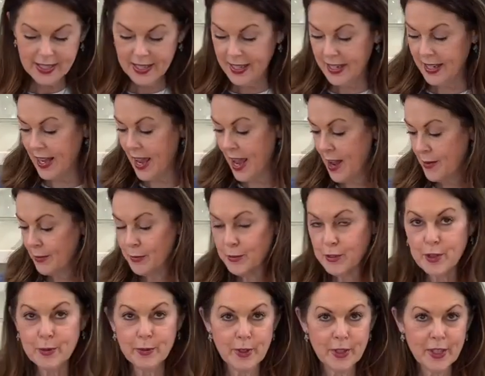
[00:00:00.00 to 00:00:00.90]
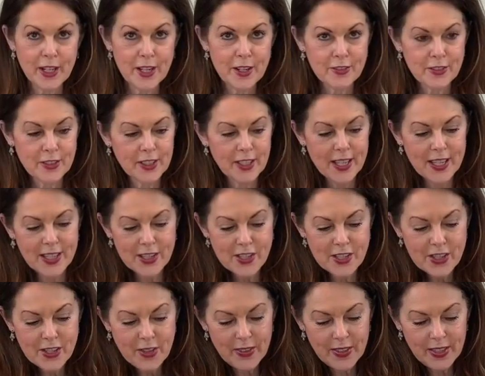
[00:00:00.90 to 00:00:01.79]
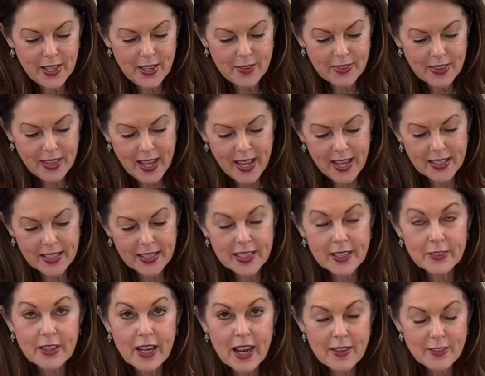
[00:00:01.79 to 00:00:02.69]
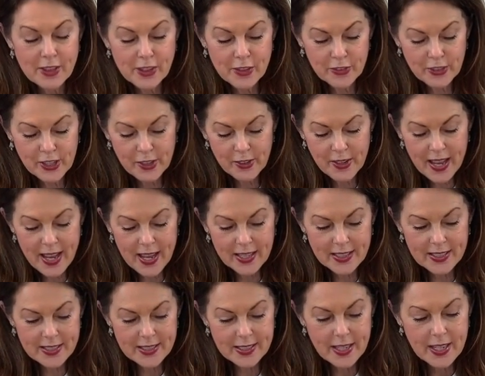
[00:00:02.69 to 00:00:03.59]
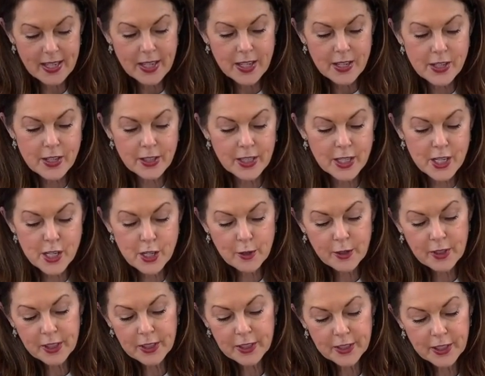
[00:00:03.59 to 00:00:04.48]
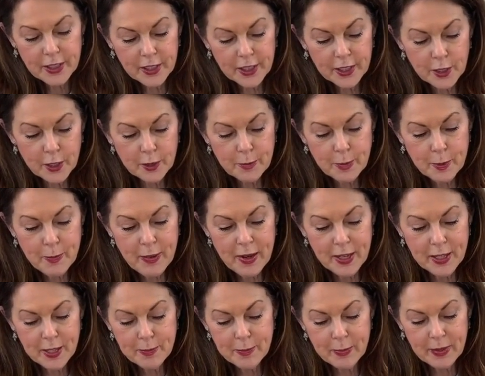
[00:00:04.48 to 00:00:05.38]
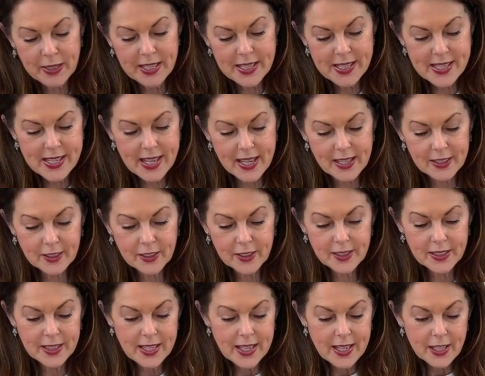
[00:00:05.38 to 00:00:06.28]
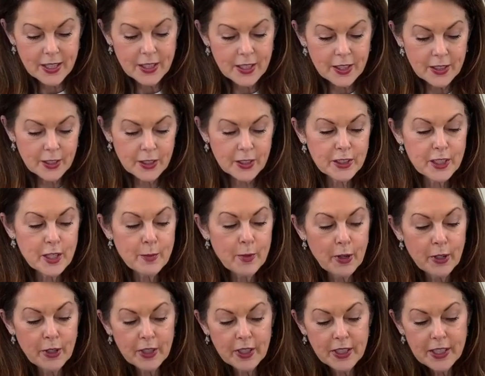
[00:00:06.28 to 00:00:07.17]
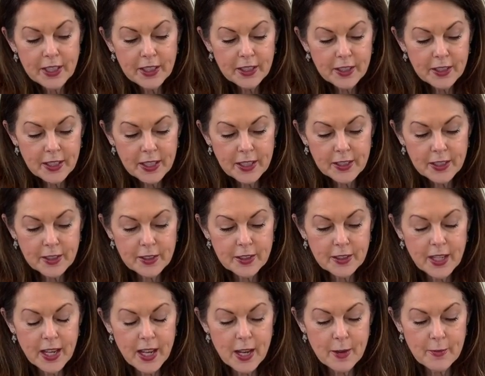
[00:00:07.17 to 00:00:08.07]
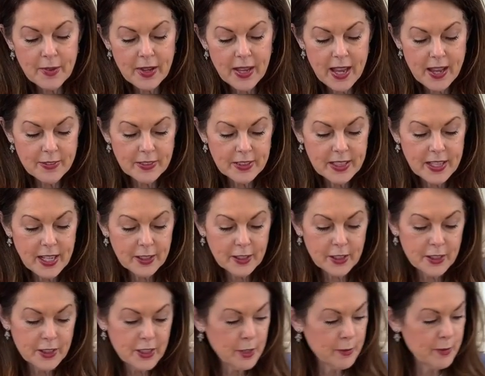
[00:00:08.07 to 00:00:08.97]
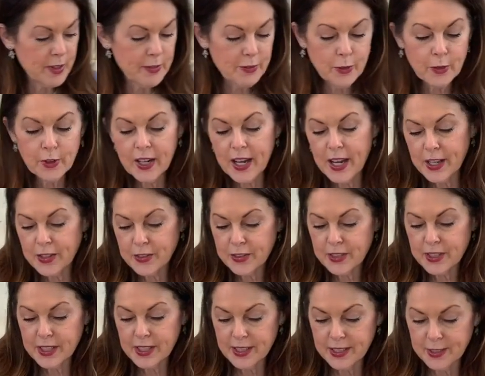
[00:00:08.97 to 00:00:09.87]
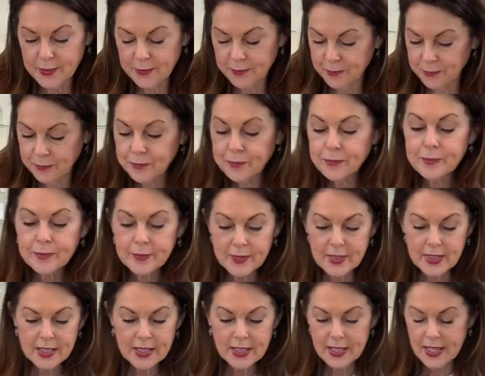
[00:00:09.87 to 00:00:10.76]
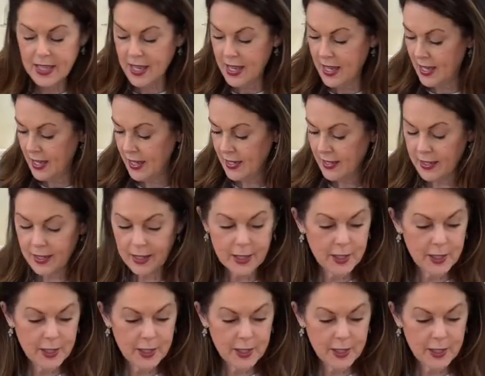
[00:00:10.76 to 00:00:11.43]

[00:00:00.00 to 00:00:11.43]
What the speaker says: and have them tomorrow for lunch. So I love that. I never have to throw out. So these are the little prepared beets. I cooked them earlier in the oven. I cooked them at 400, and